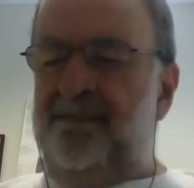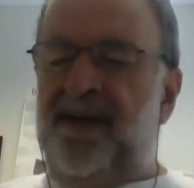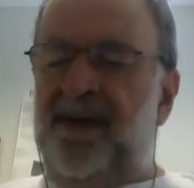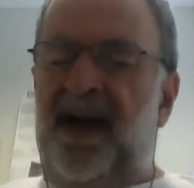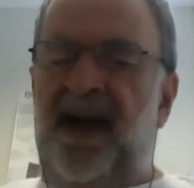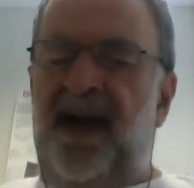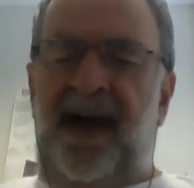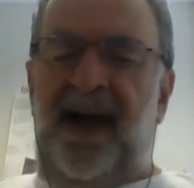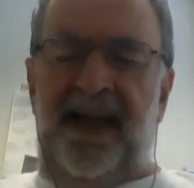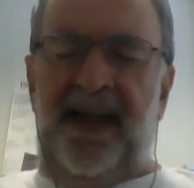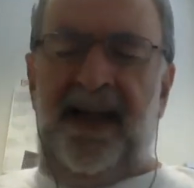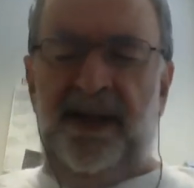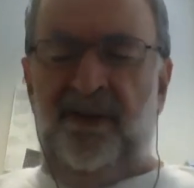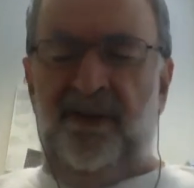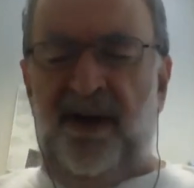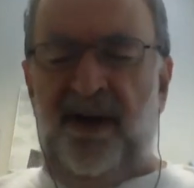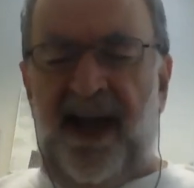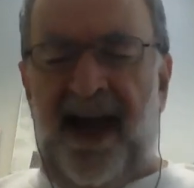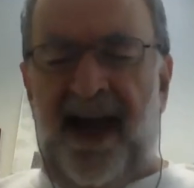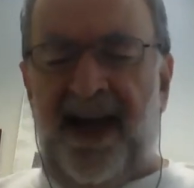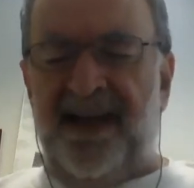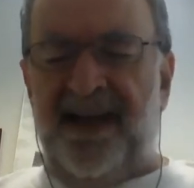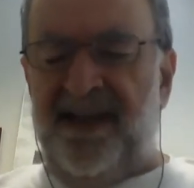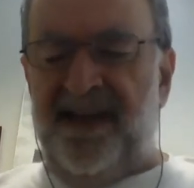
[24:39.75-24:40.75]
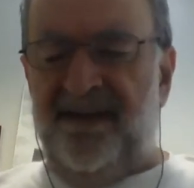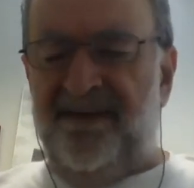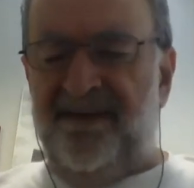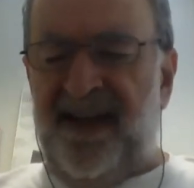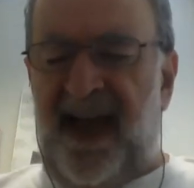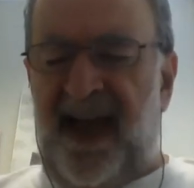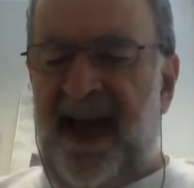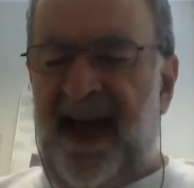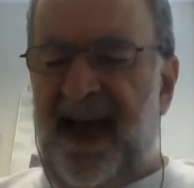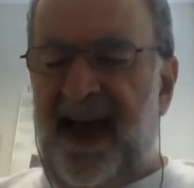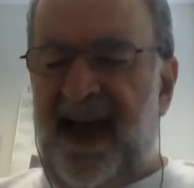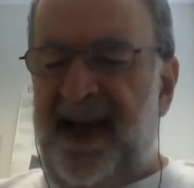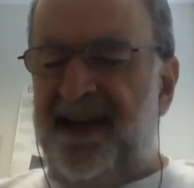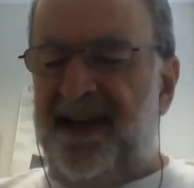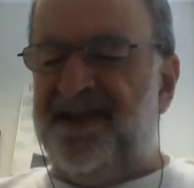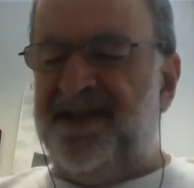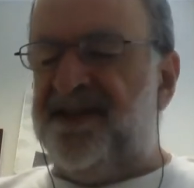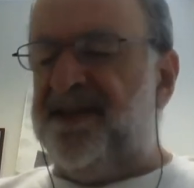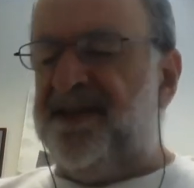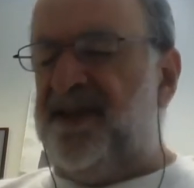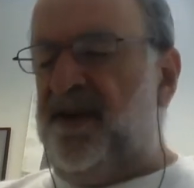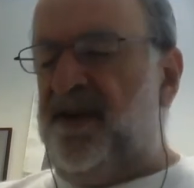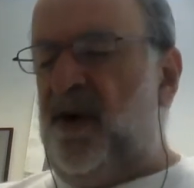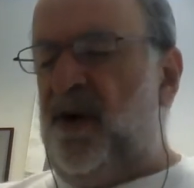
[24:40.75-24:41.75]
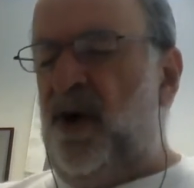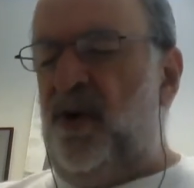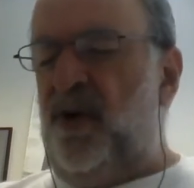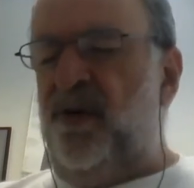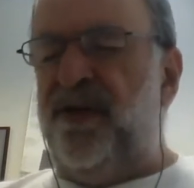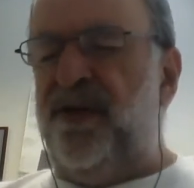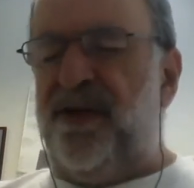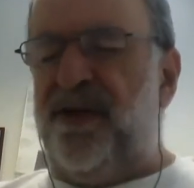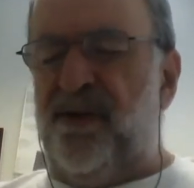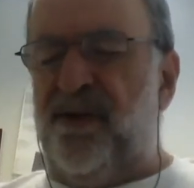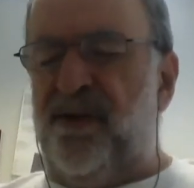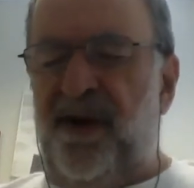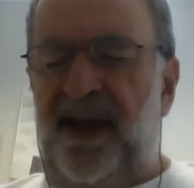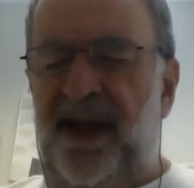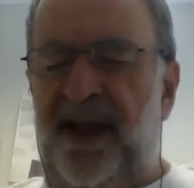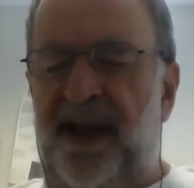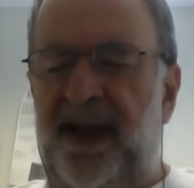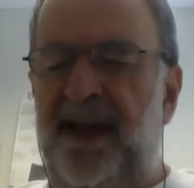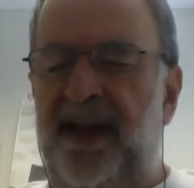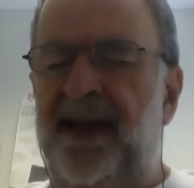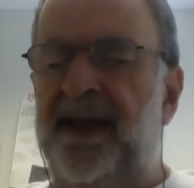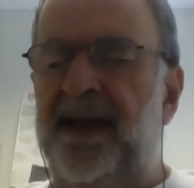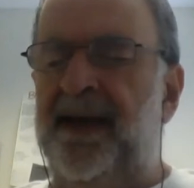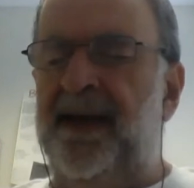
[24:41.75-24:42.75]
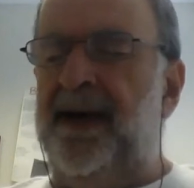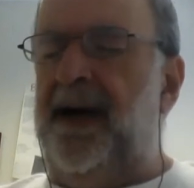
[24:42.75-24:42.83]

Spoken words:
Highly reactive gas, so O3,